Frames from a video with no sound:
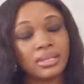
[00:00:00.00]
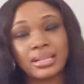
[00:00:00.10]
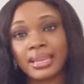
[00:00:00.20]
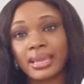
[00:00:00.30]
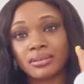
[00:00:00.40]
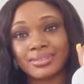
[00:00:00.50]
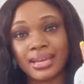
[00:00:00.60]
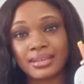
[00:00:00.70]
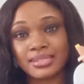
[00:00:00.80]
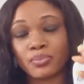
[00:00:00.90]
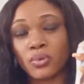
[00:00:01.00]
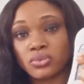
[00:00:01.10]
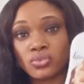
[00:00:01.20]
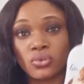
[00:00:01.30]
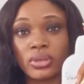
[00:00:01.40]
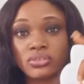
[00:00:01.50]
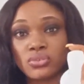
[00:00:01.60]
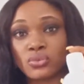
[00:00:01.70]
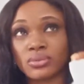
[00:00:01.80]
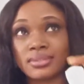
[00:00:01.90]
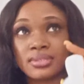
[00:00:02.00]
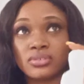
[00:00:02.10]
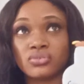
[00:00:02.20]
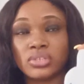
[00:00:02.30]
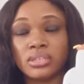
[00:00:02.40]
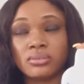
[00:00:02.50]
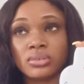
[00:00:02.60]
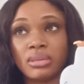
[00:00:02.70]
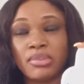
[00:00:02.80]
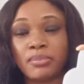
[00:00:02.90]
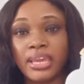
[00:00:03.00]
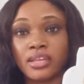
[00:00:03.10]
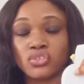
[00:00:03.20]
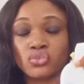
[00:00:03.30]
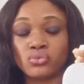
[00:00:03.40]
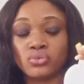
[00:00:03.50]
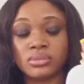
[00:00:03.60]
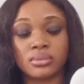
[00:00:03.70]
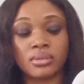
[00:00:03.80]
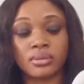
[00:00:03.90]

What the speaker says: clear out dark spots, or you're just considering okay, maybe I should